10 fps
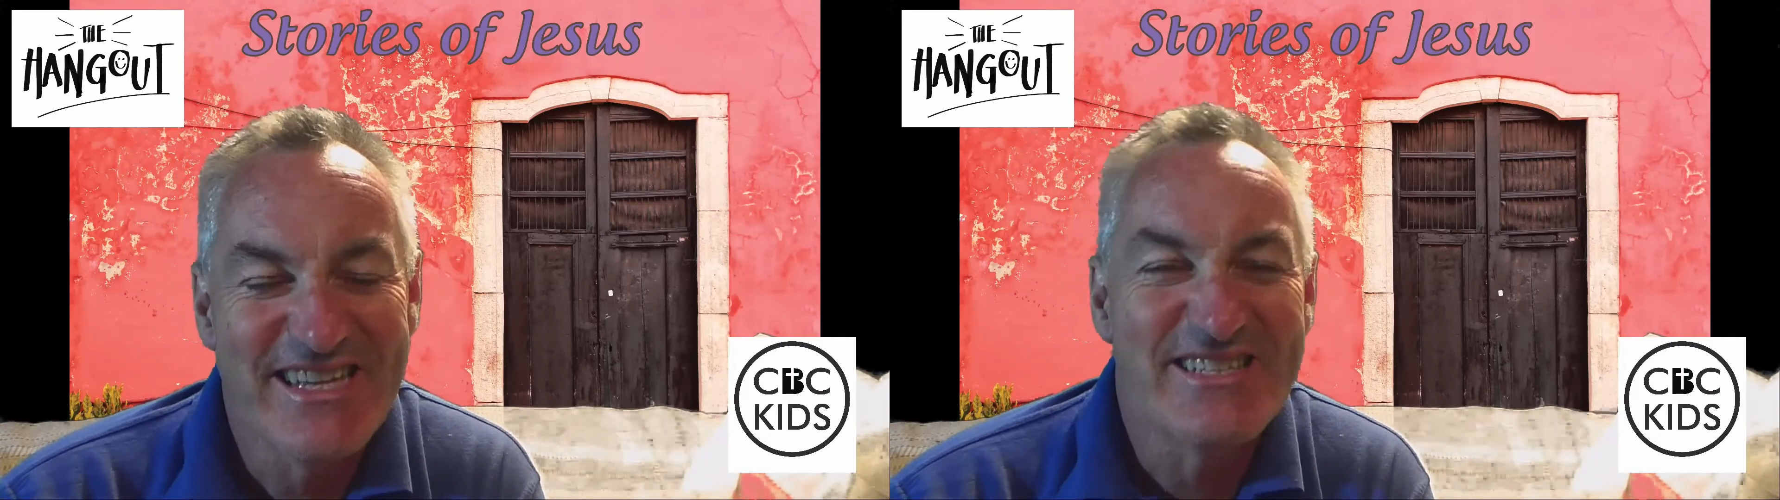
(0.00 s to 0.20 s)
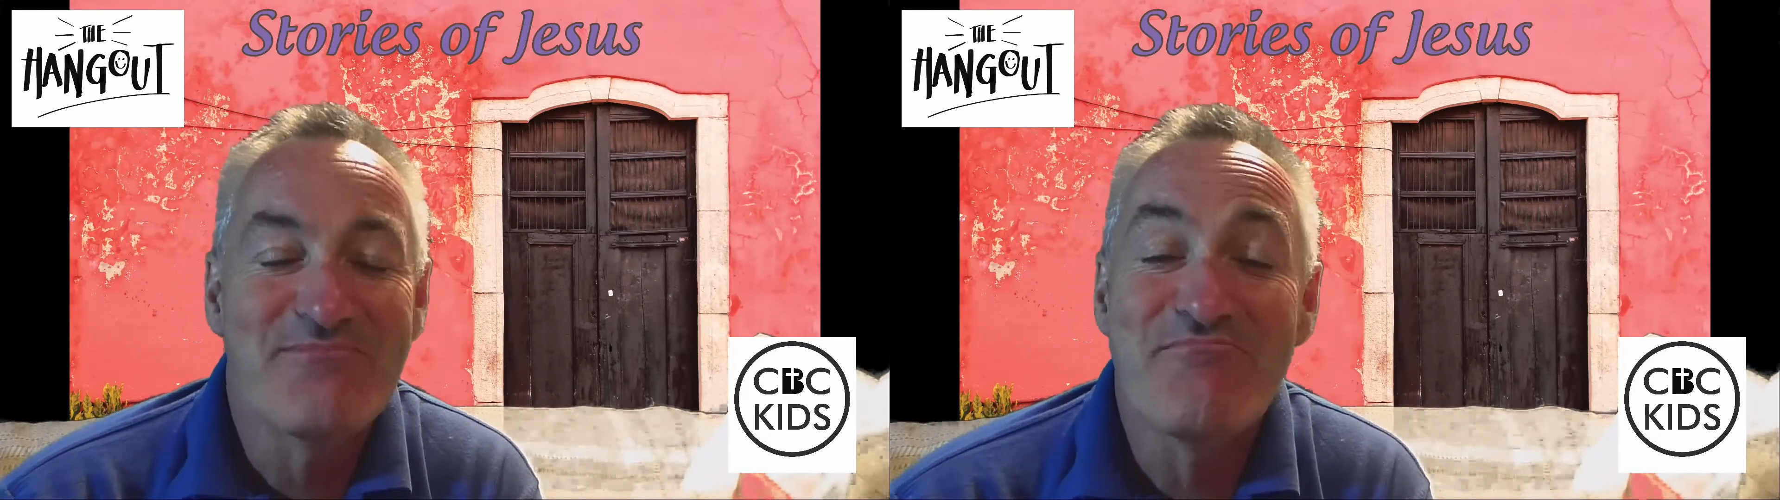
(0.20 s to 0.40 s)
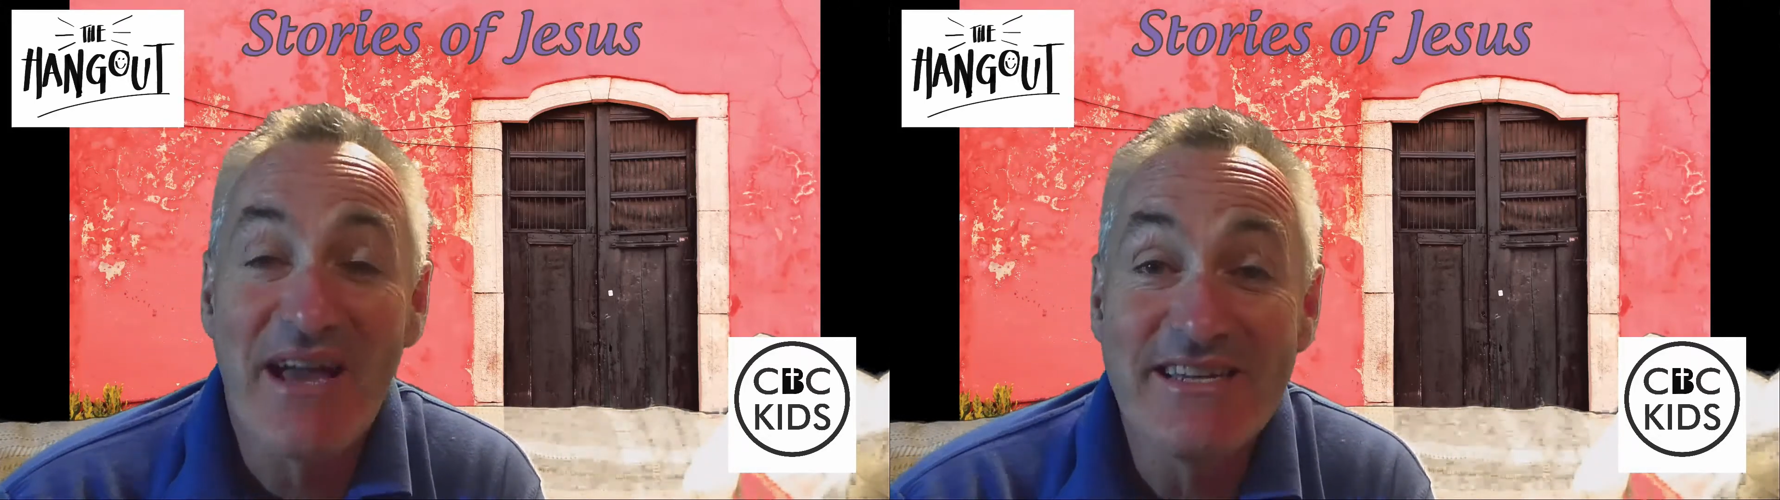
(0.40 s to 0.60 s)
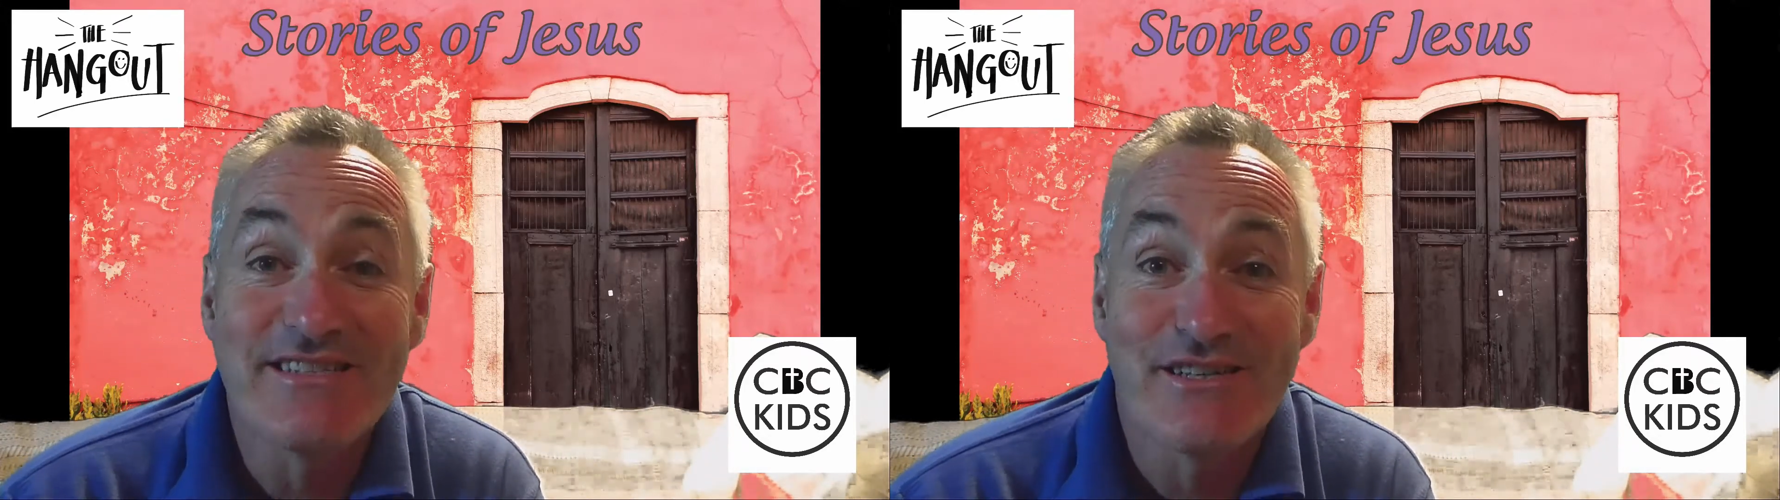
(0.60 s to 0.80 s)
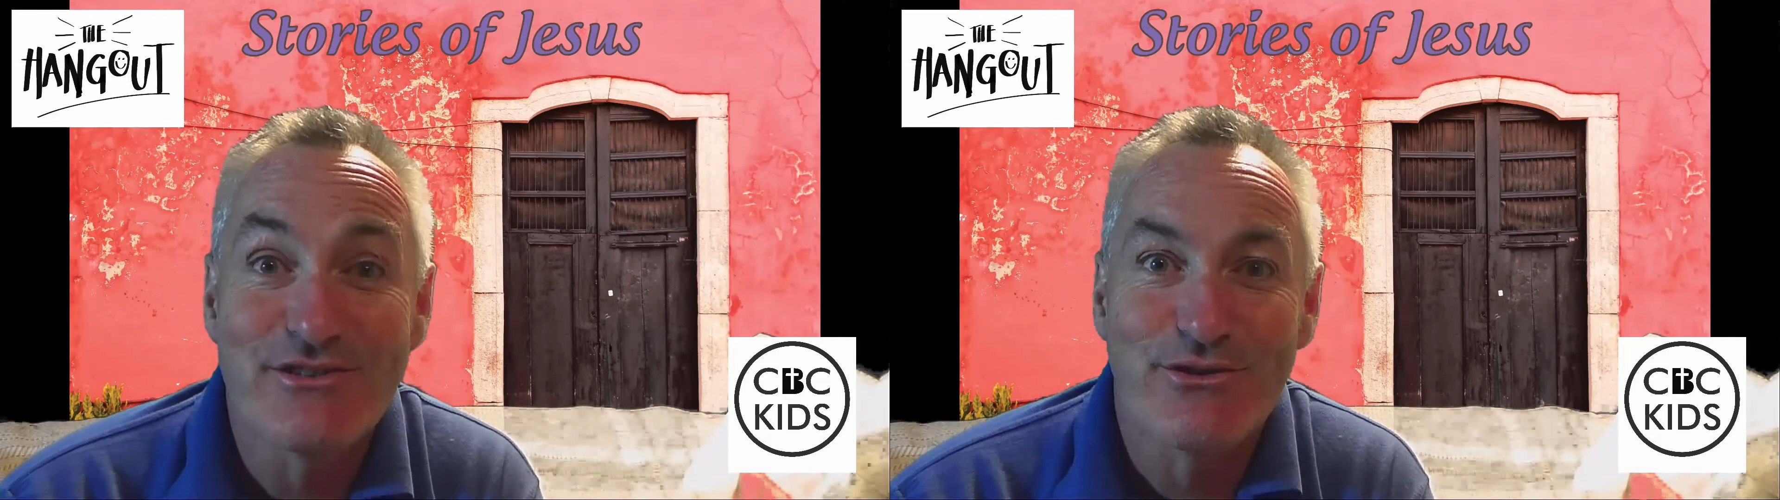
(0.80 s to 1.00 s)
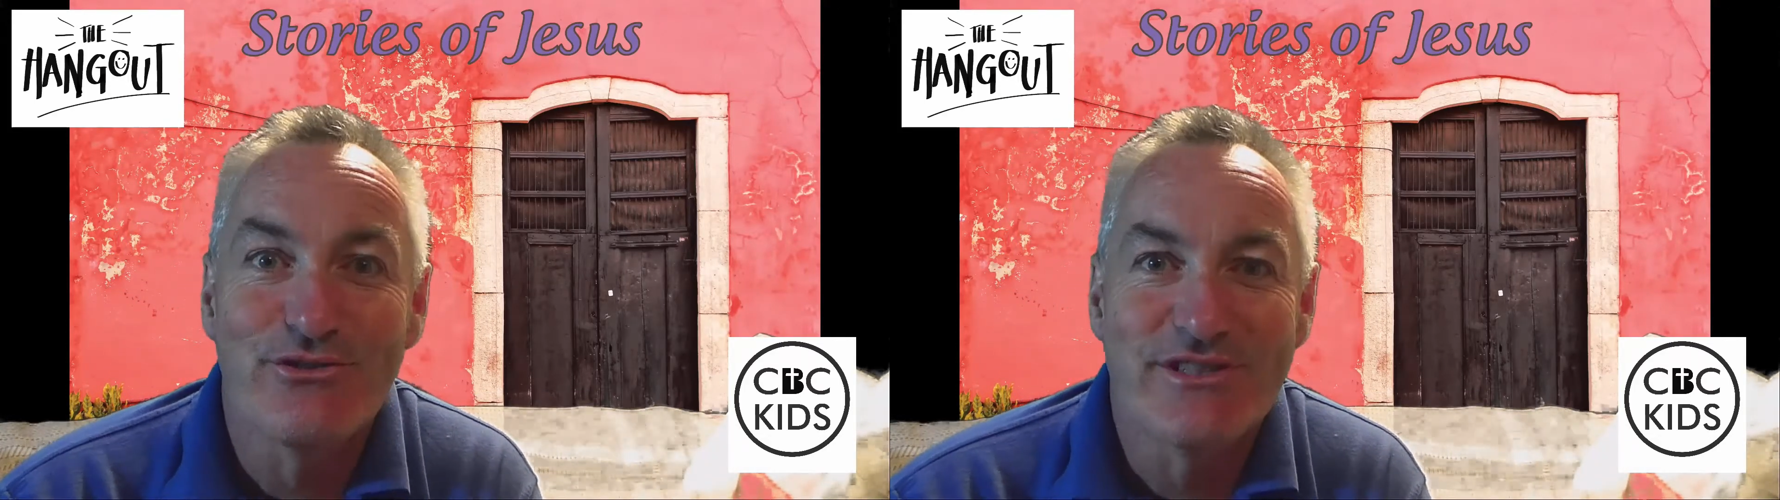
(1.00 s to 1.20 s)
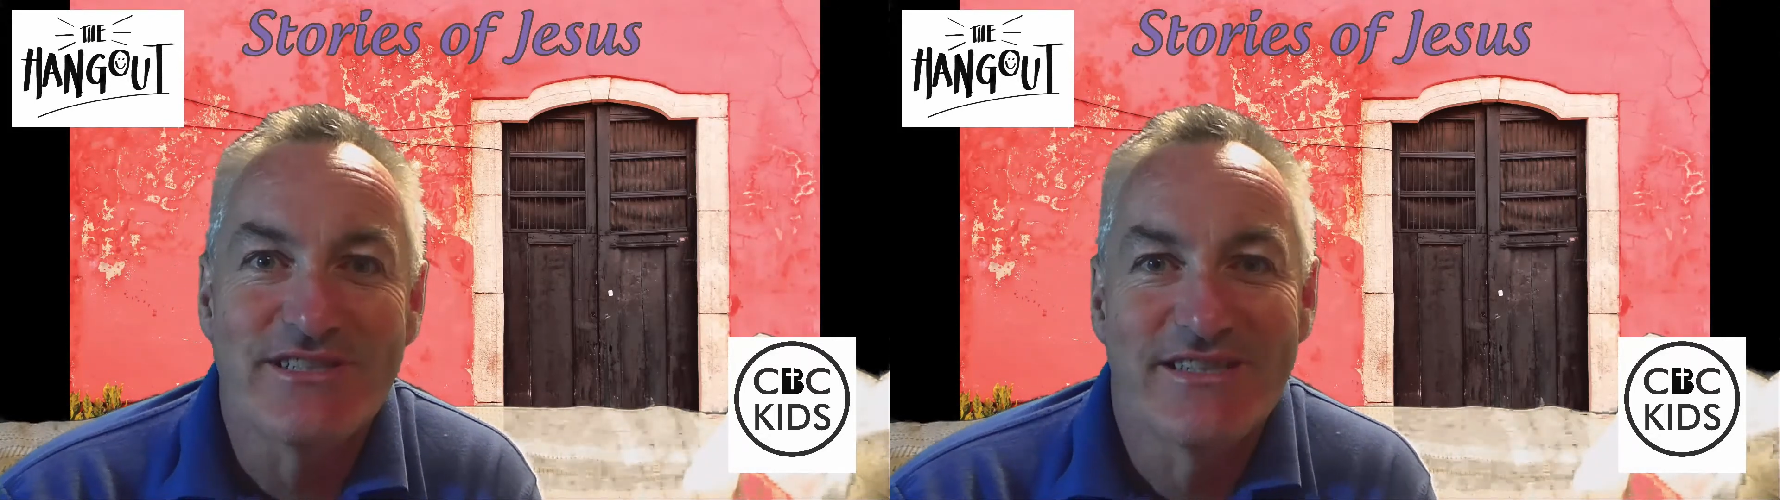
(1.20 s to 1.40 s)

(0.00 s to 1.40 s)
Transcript: These amazing stories